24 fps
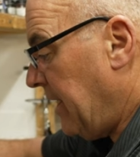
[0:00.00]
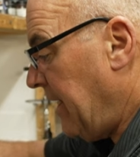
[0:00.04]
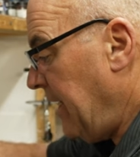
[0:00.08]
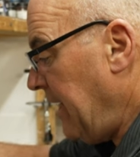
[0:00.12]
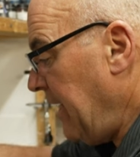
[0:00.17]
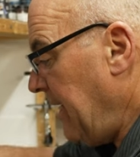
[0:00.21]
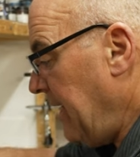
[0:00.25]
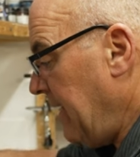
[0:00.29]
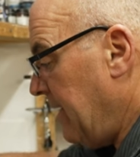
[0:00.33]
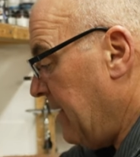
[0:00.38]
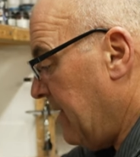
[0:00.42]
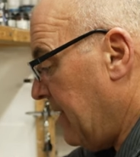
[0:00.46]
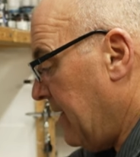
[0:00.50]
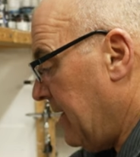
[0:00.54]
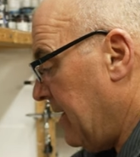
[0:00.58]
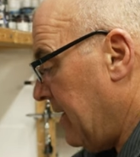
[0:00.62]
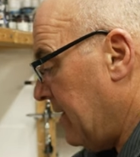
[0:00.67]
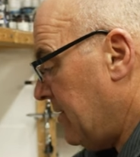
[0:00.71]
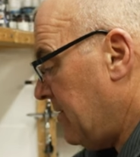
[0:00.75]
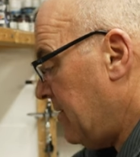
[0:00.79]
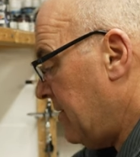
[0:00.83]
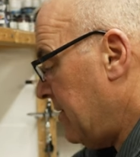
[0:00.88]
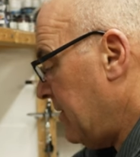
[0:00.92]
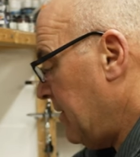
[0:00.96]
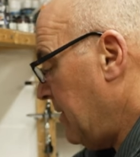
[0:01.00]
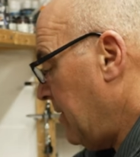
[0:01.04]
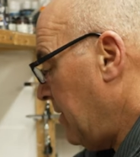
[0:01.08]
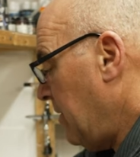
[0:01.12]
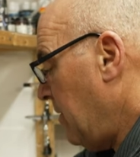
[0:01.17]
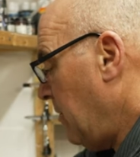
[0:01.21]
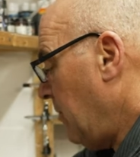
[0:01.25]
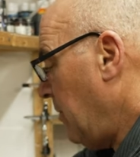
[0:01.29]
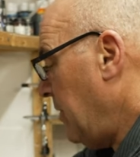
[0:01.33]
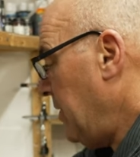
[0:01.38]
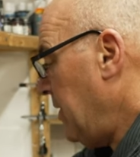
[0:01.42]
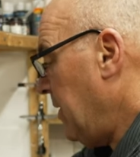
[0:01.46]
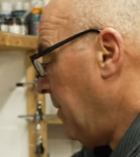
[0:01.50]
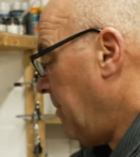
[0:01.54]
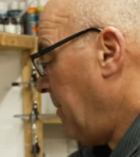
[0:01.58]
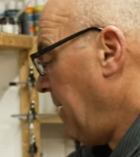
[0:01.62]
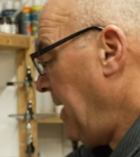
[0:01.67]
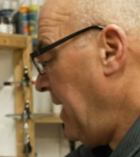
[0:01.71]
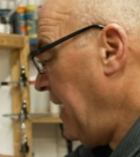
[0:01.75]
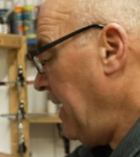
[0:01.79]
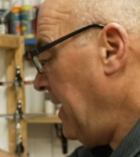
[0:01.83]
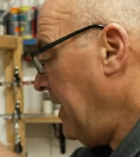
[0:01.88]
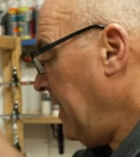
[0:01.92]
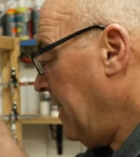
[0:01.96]
key to this. When you're
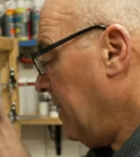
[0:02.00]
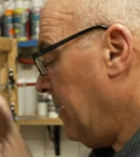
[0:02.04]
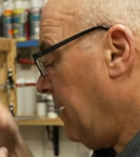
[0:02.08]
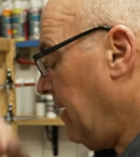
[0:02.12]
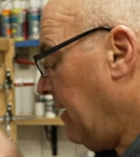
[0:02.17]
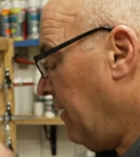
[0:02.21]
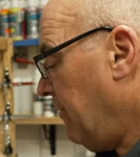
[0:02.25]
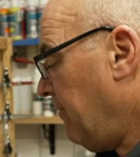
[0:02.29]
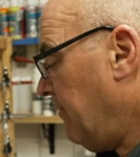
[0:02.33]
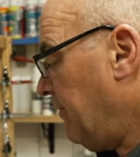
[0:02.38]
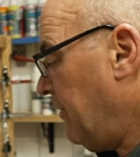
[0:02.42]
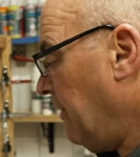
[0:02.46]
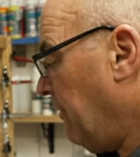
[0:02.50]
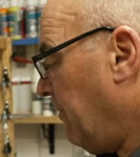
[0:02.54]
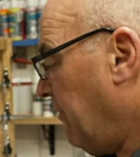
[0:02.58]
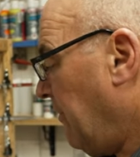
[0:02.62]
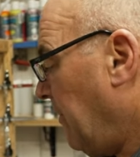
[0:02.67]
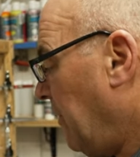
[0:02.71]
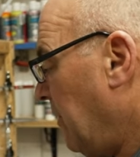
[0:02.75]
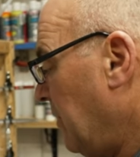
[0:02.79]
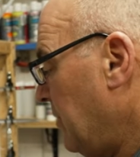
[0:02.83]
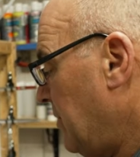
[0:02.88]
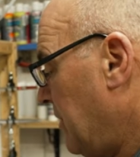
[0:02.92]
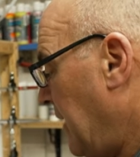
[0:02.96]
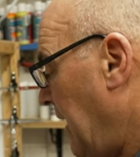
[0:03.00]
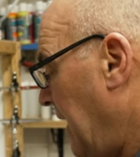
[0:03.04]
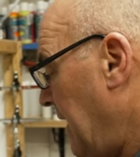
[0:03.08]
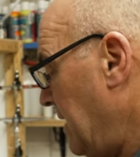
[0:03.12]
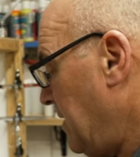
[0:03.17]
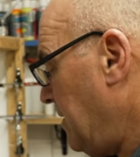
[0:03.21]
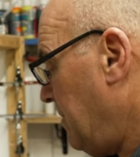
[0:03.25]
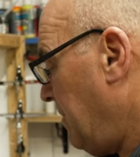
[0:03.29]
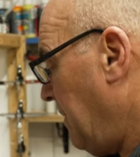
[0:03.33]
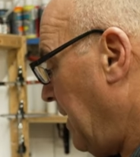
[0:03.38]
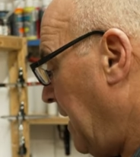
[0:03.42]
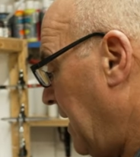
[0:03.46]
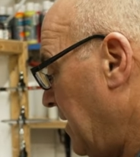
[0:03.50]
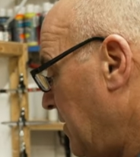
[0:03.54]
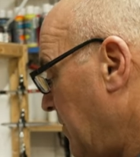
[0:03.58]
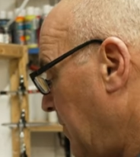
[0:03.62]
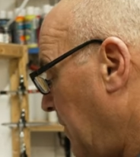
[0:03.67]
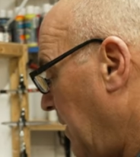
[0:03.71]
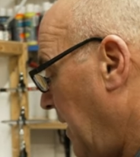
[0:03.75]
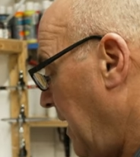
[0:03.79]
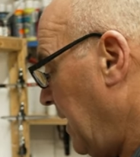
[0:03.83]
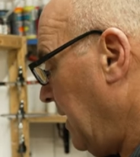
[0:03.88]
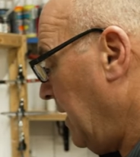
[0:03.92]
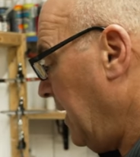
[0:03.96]
painting the false eye spots,
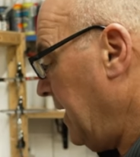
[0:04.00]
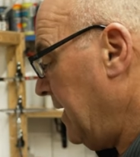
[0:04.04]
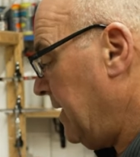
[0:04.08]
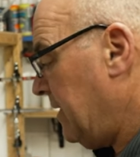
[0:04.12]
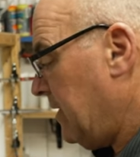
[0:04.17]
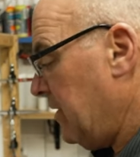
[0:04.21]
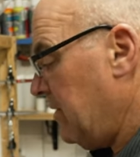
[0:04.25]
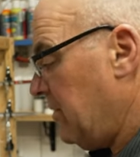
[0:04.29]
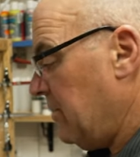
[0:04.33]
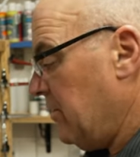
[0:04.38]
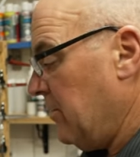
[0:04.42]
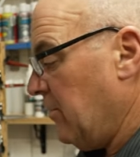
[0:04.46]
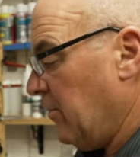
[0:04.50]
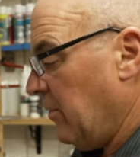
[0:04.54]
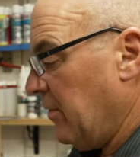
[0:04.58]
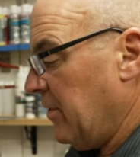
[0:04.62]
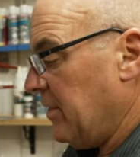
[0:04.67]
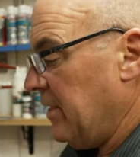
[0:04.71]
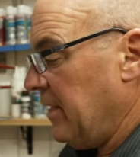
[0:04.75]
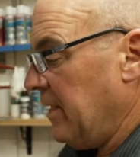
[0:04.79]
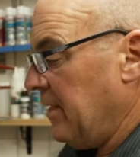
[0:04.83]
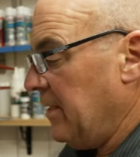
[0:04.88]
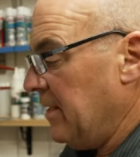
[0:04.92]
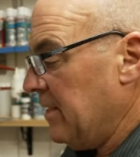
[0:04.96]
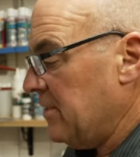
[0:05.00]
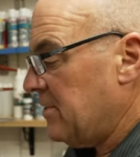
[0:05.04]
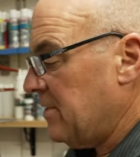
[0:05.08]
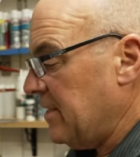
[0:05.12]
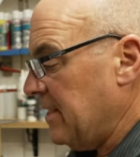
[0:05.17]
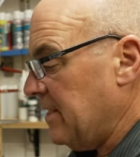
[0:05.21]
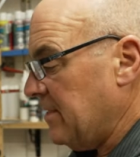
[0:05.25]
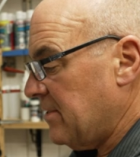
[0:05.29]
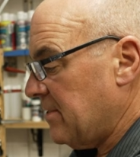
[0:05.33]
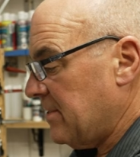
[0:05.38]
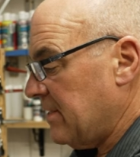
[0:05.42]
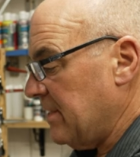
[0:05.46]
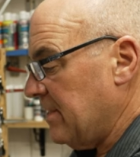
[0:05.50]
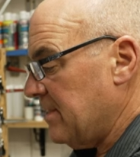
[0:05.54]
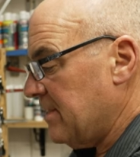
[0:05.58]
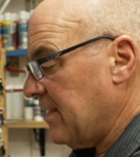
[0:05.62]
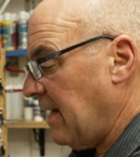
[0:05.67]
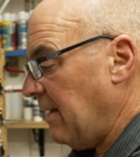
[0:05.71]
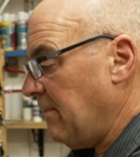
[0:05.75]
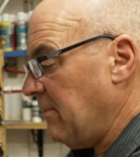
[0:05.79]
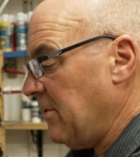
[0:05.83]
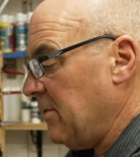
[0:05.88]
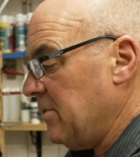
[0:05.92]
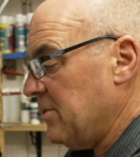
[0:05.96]
what I like to do, well, in this instance,
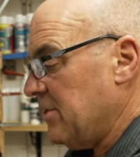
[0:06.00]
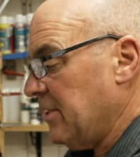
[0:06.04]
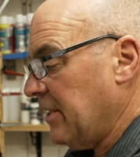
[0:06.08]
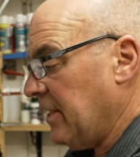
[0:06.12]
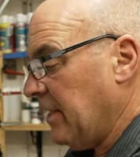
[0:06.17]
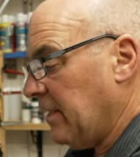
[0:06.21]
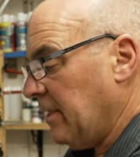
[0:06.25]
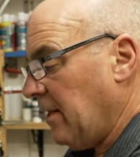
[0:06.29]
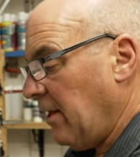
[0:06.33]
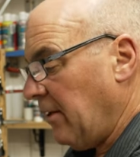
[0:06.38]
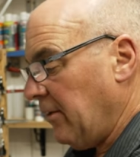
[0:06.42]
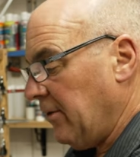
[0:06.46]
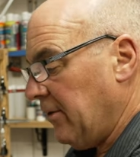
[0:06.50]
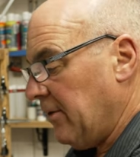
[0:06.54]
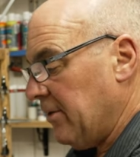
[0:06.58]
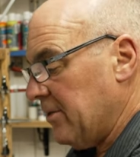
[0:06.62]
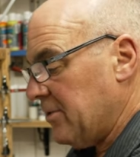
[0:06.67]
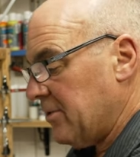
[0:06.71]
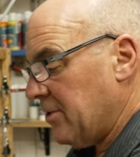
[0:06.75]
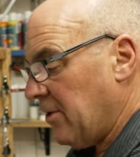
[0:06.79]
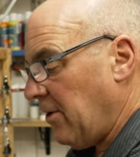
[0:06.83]
I'm using a color, it's